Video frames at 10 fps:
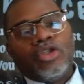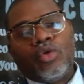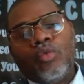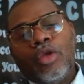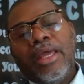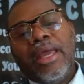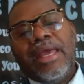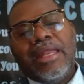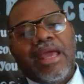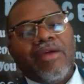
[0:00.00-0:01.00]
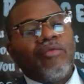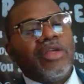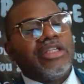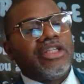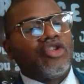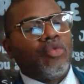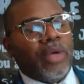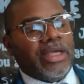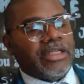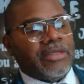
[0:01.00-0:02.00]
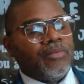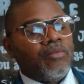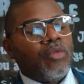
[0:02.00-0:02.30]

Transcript: So, in every situation,